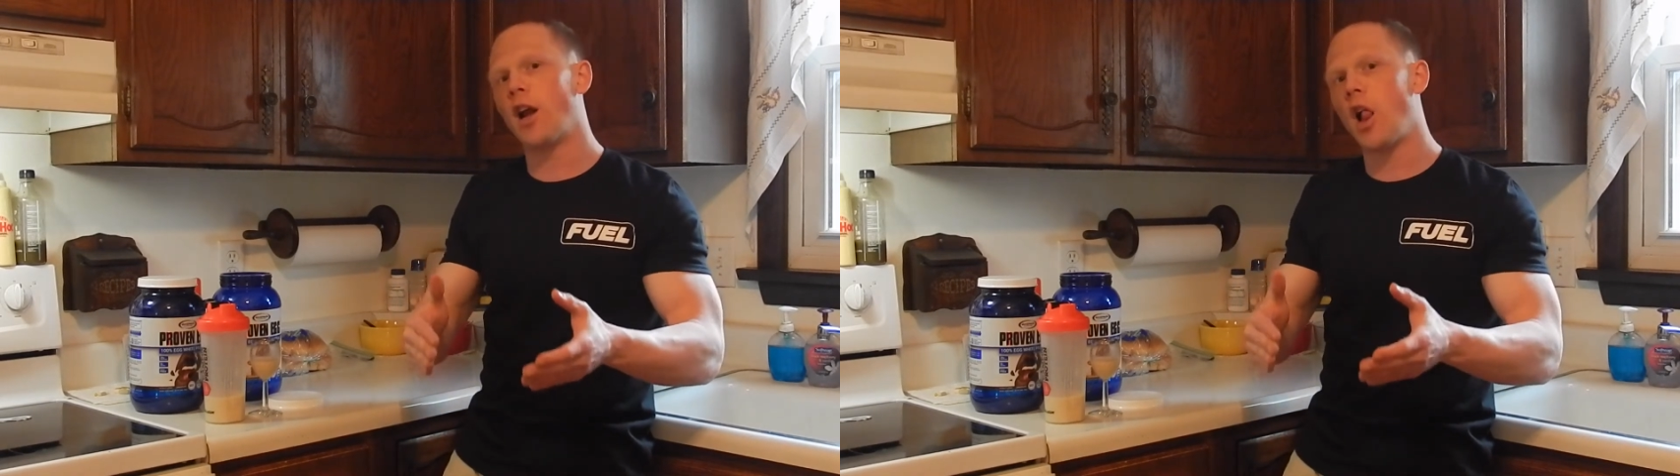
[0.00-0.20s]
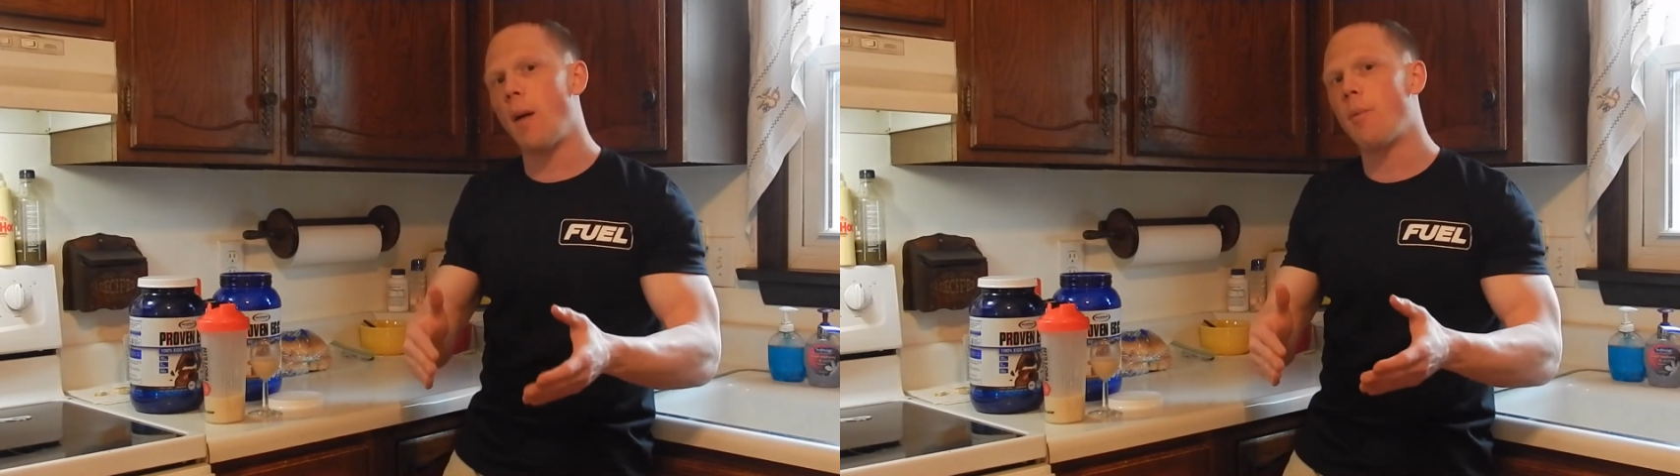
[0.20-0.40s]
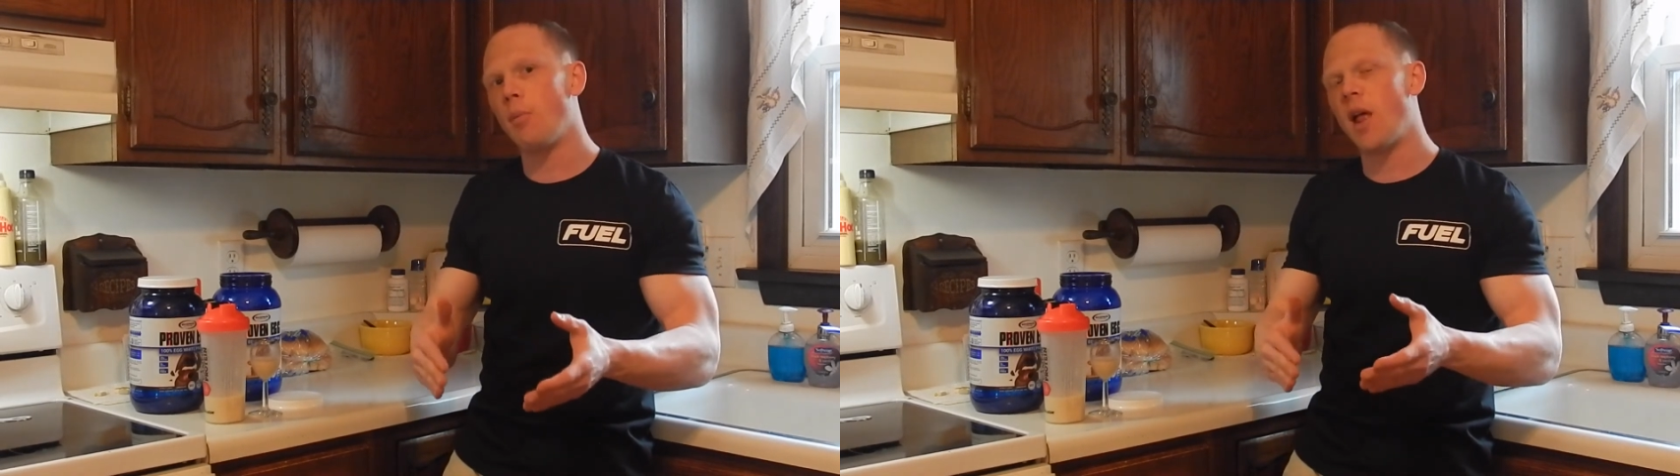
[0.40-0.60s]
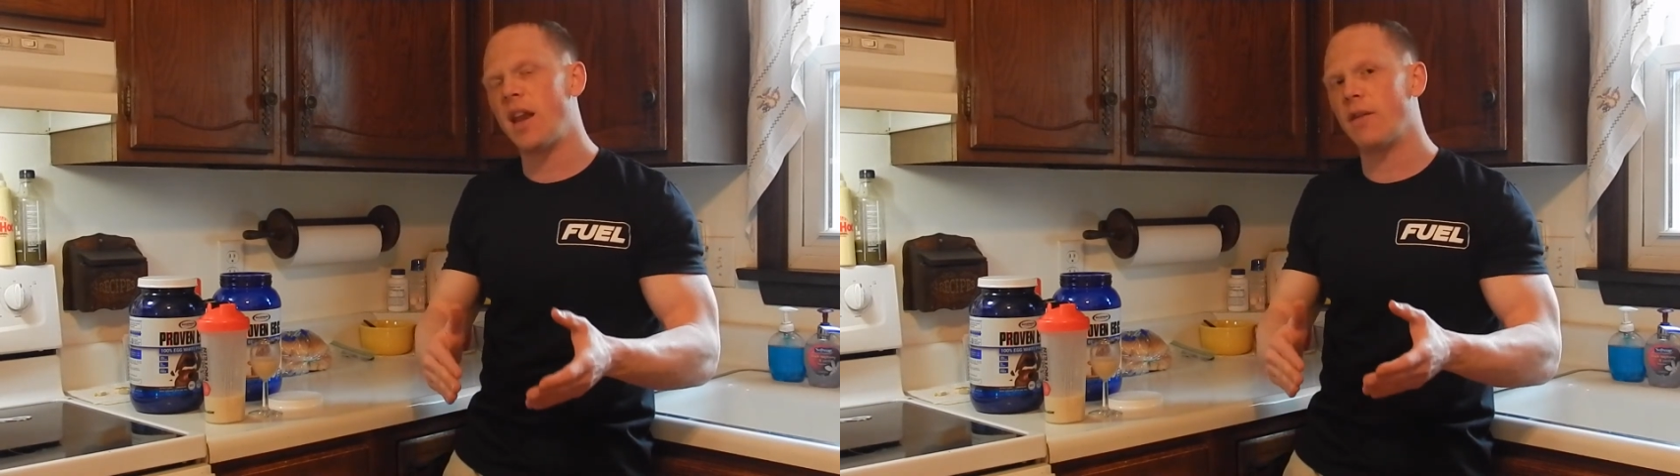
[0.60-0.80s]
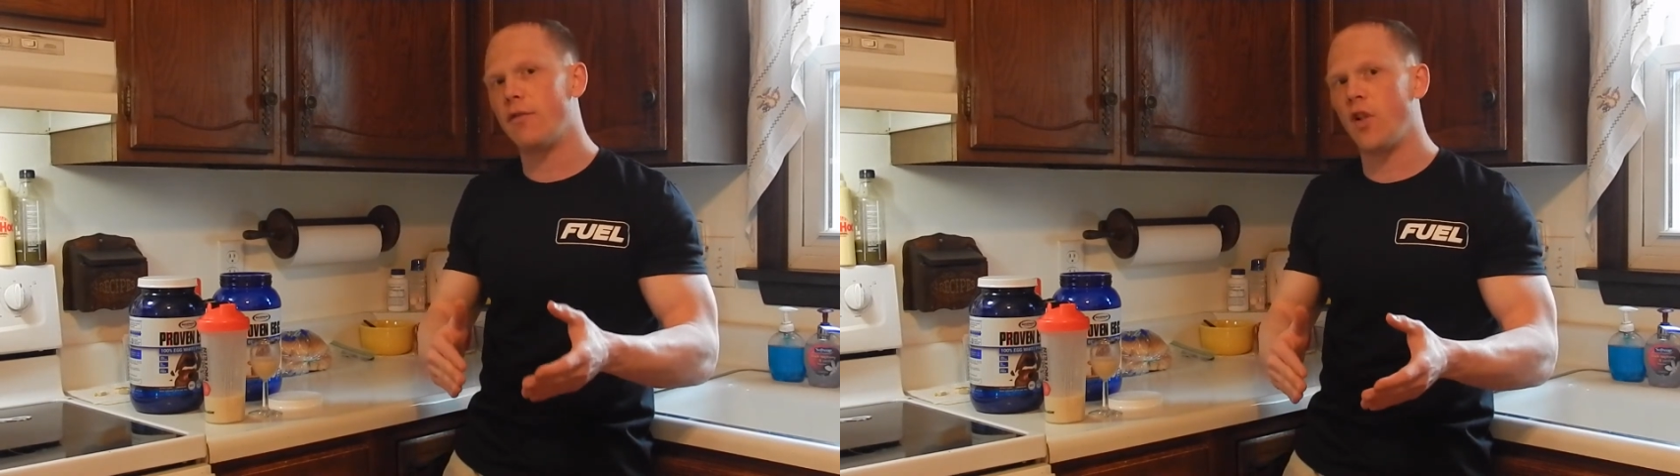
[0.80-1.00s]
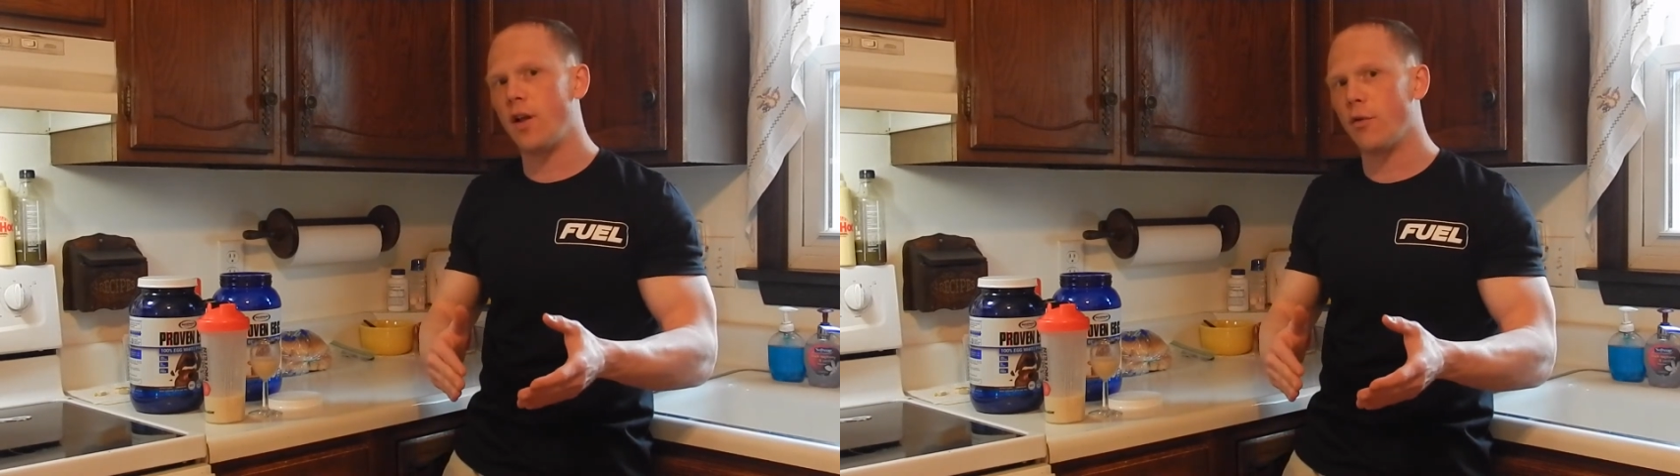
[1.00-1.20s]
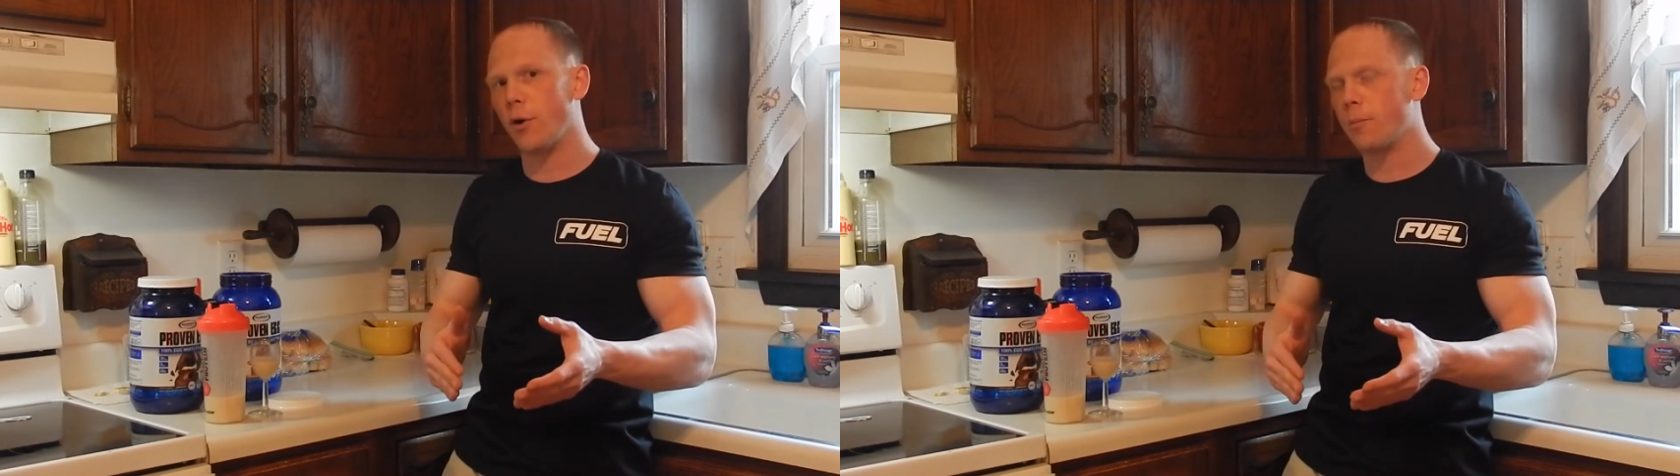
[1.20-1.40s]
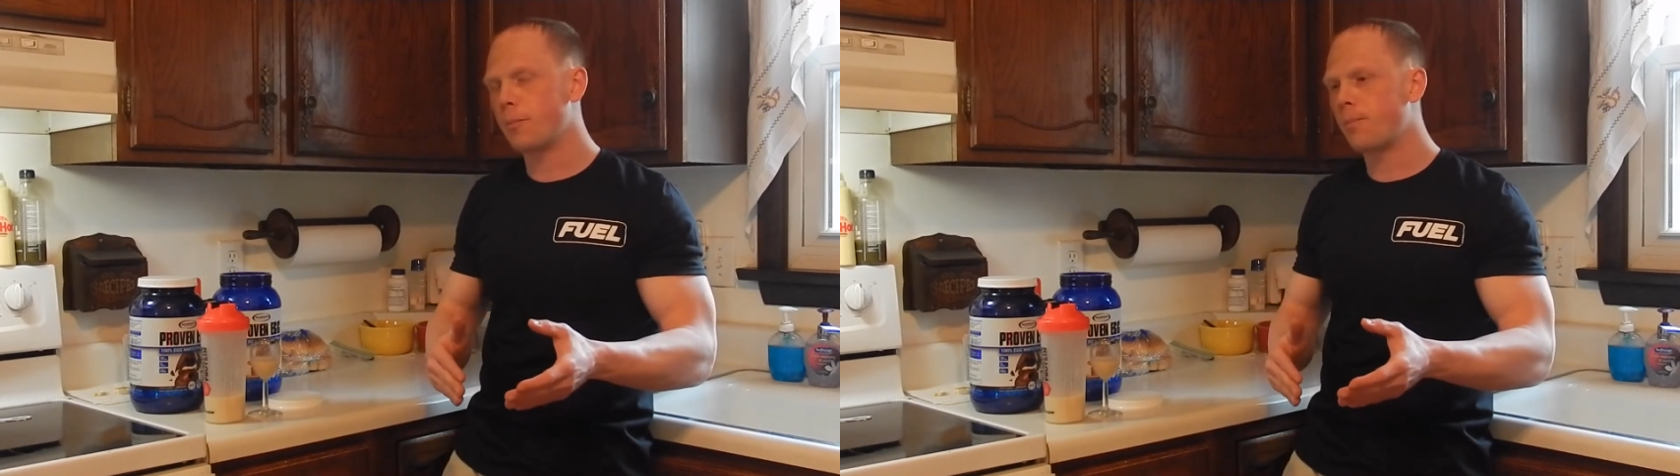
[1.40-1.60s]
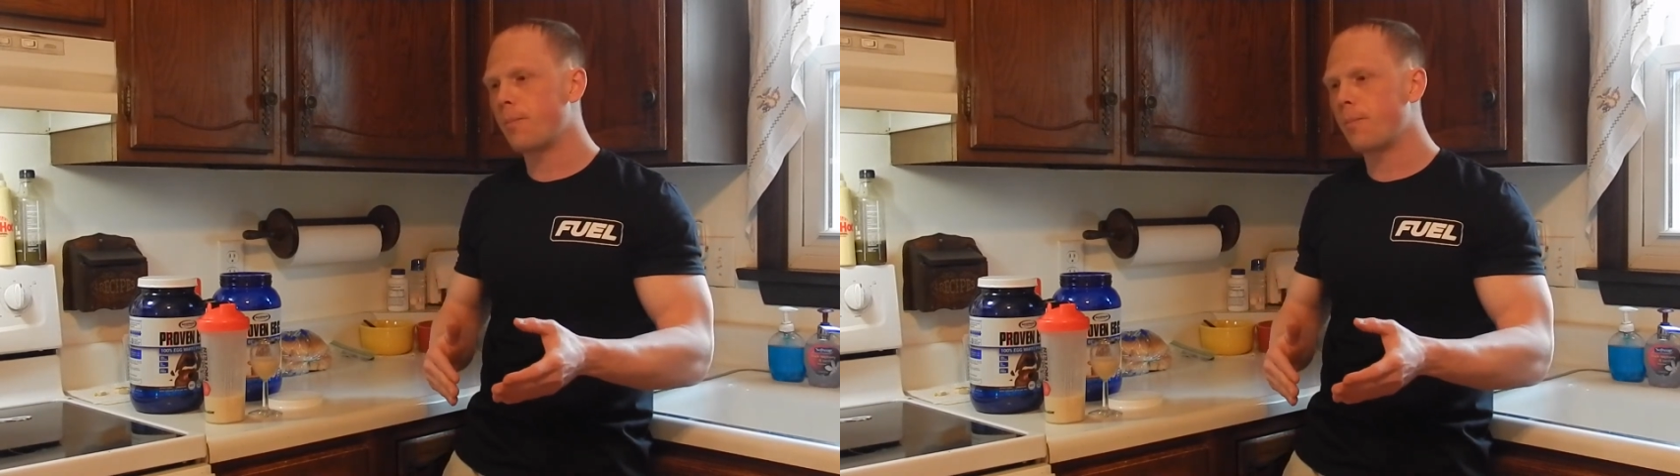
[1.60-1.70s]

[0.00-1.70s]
complementing flavor.